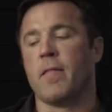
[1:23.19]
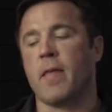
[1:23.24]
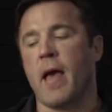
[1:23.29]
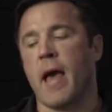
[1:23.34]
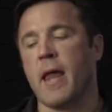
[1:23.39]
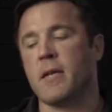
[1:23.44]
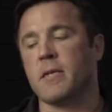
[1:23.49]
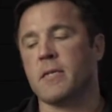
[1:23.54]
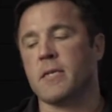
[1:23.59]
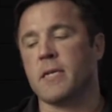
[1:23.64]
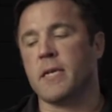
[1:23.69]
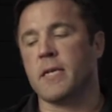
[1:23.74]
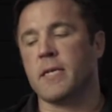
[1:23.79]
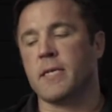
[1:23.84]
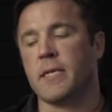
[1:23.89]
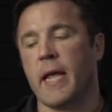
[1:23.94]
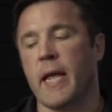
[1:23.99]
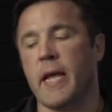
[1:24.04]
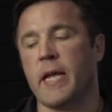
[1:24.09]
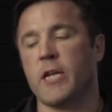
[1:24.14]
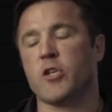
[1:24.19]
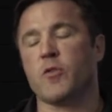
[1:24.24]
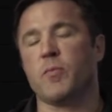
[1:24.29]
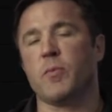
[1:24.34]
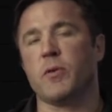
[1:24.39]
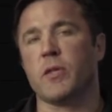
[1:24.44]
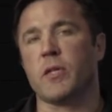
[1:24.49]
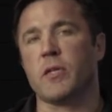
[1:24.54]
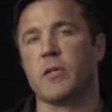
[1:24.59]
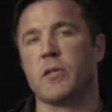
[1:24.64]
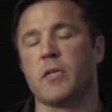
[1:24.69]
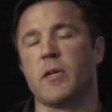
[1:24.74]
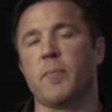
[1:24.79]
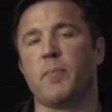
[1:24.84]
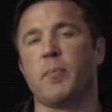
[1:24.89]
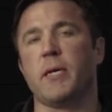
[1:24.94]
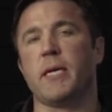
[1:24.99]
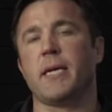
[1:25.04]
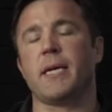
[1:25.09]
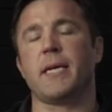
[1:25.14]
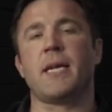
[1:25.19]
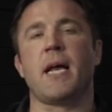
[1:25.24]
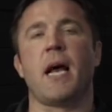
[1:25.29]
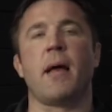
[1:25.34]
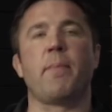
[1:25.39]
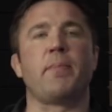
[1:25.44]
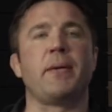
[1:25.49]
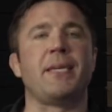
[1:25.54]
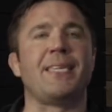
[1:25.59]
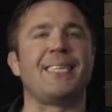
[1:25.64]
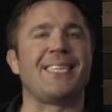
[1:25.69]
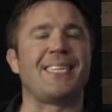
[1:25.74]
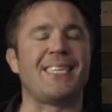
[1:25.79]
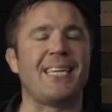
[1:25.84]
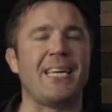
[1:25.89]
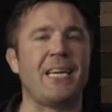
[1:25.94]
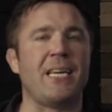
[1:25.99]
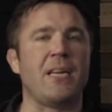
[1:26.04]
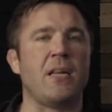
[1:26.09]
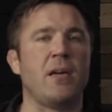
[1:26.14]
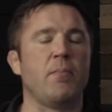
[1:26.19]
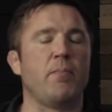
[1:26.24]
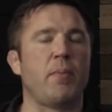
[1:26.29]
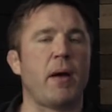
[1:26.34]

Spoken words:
That is an intangible that simply cannot be seen